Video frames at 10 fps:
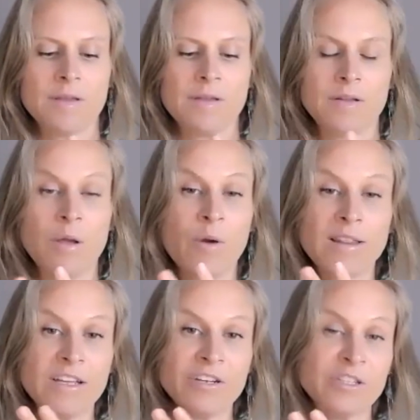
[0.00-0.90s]
knowing
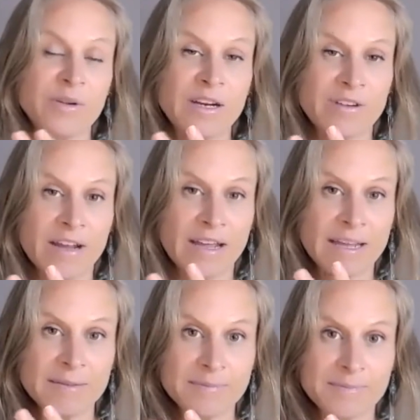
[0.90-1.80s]
that you're doing it
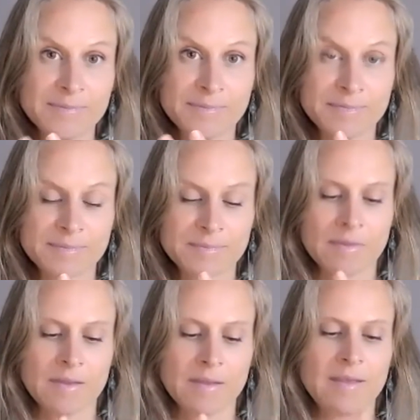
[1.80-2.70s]
right.
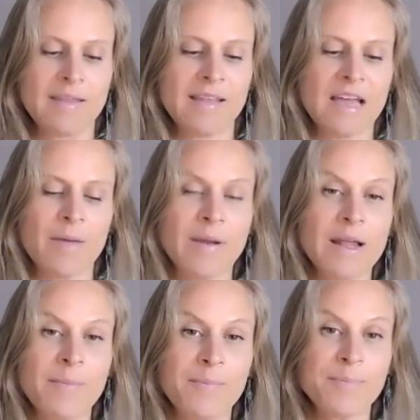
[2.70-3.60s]
And coming up,